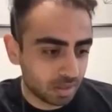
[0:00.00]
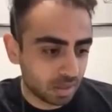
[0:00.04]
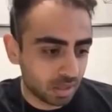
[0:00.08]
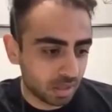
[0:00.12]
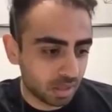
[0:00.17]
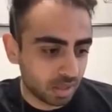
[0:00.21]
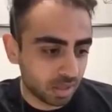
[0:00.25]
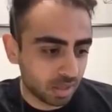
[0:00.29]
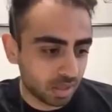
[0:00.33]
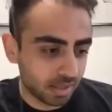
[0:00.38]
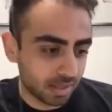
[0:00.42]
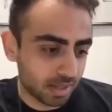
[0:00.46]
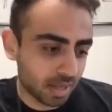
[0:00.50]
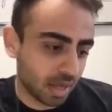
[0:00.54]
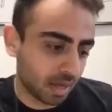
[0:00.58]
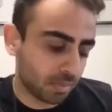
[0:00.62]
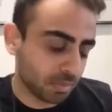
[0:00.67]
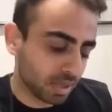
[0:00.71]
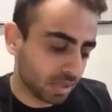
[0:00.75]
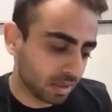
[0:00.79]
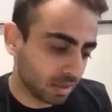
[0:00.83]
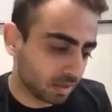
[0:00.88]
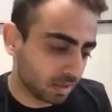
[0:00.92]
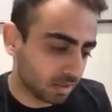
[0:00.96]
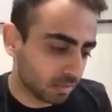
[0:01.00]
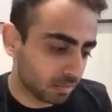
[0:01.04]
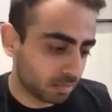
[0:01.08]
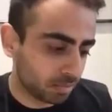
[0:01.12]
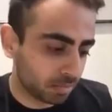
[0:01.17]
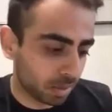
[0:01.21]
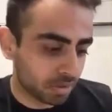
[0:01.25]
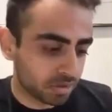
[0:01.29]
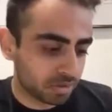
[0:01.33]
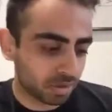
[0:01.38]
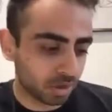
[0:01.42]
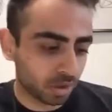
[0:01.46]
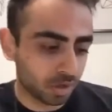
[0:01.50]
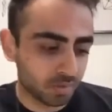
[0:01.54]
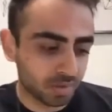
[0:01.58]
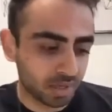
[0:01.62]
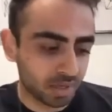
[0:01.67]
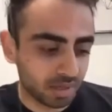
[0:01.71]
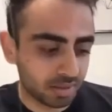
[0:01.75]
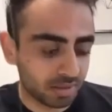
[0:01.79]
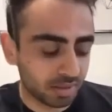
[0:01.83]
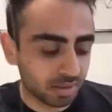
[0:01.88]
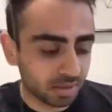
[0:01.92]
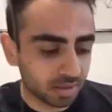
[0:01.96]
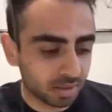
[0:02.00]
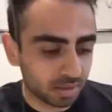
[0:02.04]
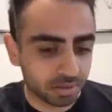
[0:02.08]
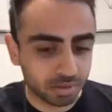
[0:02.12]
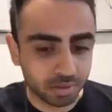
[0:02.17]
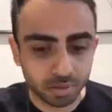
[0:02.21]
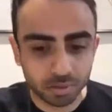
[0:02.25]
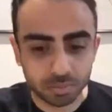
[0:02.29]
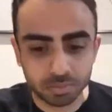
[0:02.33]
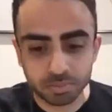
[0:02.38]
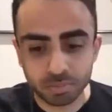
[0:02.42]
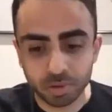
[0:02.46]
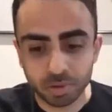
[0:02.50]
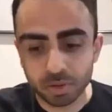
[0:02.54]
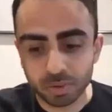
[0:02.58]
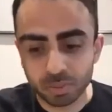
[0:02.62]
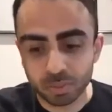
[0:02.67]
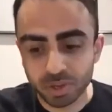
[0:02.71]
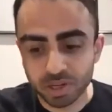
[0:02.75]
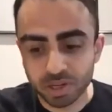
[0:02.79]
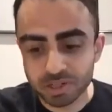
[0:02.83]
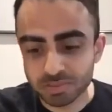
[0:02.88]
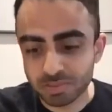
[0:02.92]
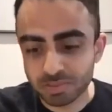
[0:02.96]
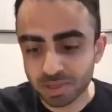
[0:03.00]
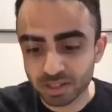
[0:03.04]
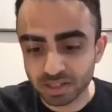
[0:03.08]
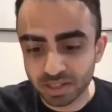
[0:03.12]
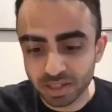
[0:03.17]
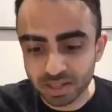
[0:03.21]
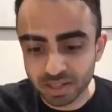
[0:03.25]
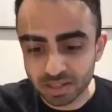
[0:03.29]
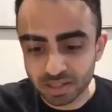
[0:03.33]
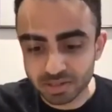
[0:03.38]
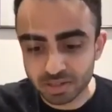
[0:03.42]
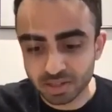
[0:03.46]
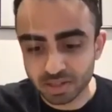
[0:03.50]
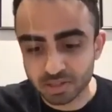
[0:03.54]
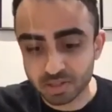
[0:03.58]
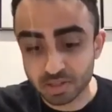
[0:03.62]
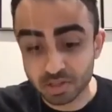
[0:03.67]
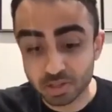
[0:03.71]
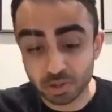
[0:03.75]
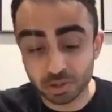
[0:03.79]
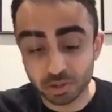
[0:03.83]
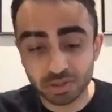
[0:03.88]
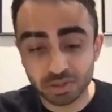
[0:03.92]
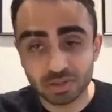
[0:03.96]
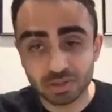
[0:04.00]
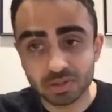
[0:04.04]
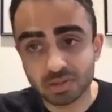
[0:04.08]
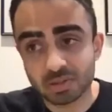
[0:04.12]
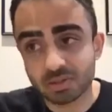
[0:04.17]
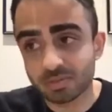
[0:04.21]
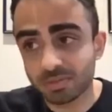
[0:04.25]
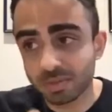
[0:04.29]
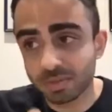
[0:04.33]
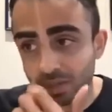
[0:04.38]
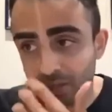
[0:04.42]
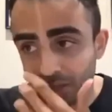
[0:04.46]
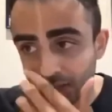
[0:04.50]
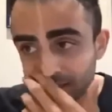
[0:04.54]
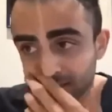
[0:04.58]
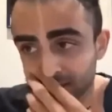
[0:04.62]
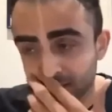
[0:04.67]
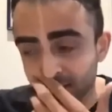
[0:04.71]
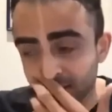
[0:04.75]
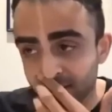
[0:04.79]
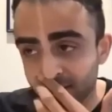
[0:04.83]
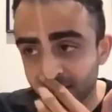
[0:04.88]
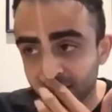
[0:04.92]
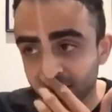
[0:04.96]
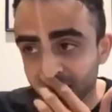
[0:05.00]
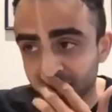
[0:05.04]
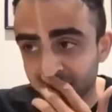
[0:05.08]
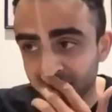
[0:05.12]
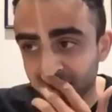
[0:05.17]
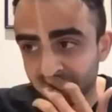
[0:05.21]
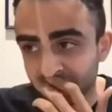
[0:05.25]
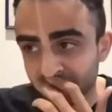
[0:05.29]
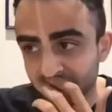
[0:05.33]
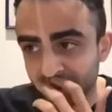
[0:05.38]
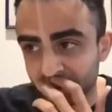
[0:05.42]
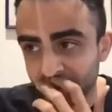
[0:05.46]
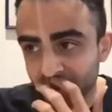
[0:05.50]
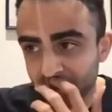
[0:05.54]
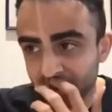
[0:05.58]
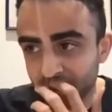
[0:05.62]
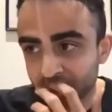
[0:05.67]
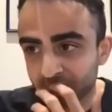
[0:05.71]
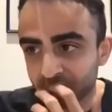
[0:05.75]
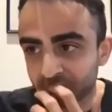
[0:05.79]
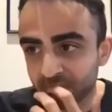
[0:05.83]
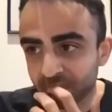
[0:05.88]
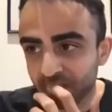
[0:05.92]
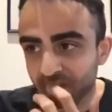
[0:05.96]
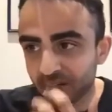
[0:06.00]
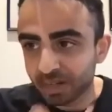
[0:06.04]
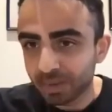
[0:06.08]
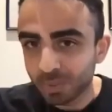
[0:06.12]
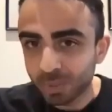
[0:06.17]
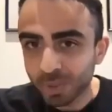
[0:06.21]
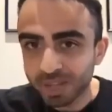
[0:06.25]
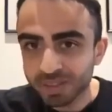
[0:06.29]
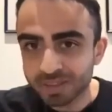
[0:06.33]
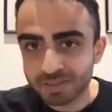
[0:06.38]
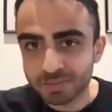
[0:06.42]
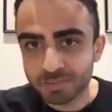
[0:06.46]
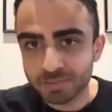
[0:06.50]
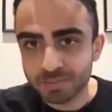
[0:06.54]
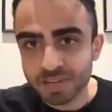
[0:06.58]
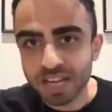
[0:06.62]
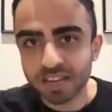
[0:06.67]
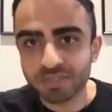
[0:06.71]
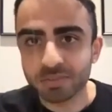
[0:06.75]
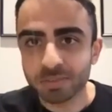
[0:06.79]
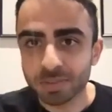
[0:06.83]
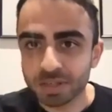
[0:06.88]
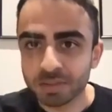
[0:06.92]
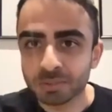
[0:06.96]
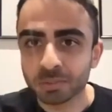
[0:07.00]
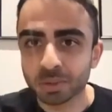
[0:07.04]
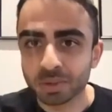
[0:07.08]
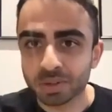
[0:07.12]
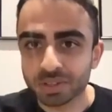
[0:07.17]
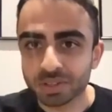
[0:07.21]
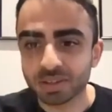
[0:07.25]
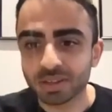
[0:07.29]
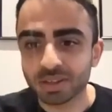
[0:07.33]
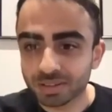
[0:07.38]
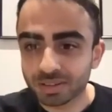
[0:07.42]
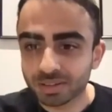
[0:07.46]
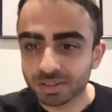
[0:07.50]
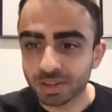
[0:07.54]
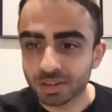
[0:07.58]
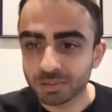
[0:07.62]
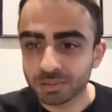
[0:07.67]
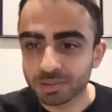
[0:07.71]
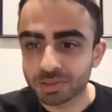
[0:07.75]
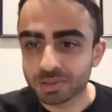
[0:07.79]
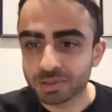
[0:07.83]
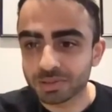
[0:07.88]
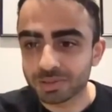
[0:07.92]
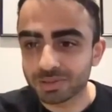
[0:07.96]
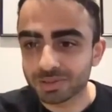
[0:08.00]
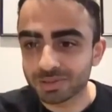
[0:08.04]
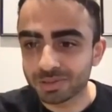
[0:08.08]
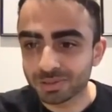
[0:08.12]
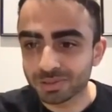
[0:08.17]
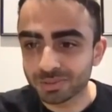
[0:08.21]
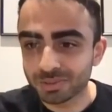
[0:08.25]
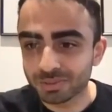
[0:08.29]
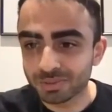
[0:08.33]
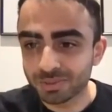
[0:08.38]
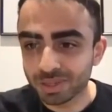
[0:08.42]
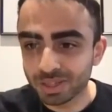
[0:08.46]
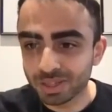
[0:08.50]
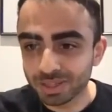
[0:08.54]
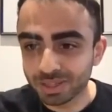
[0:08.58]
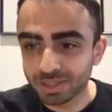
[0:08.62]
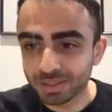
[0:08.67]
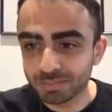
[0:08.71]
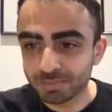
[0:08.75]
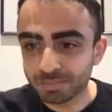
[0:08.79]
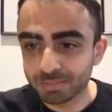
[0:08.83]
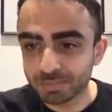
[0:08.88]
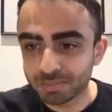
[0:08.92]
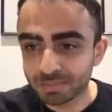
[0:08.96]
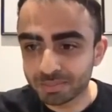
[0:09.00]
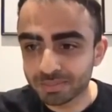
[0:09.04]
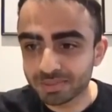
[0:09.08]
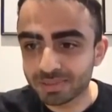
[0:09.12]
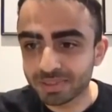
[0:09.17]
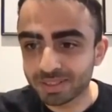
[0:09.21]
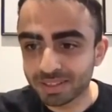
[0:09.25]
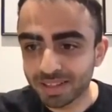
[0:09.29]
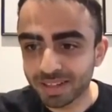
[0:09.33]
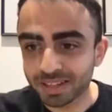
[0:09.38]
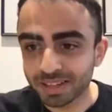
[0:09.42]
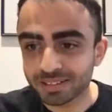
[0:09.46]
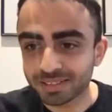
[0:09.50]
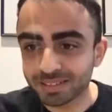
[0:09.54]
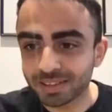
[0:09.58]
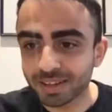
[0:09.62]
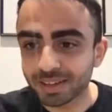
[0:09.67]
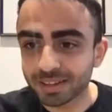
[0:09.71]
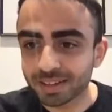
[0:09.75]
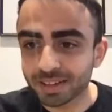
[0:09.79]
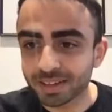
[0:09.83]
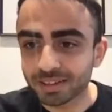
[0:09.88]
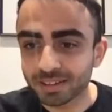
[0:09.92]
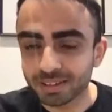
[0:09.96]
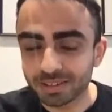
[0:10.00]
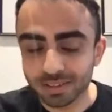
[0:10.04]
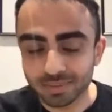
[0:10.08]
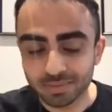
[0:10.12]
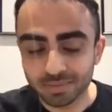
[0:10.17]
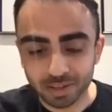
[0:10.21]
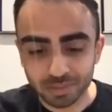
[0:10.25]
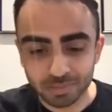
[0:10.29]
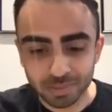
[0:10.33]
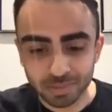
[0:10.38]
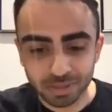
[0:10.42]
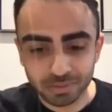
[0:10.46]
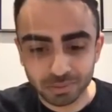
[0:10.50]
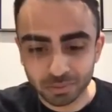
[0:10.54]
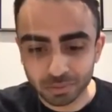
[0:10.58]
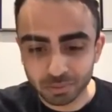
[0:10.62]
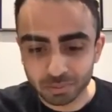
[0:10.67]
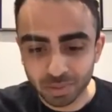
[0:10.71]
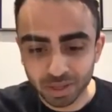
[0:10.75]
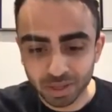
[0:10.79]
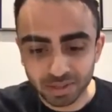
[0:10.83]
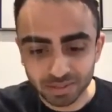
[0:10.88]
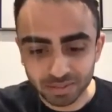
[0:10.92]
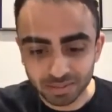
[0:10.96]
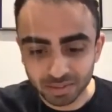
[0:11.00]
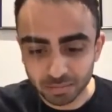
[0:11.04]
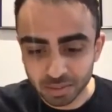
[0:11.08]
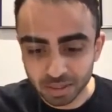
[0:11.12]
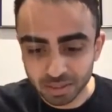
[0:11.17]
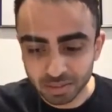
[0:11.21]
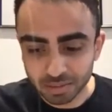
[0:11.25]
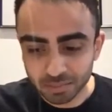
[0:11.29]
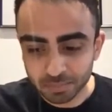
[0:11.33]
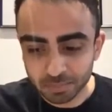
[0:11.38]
yeah, I mean, post-COVID, I think it could go both ways. But again, as students, for you guys, I think in a way, there's never been a more exciting time to really get stuck into the environmental space. I mean,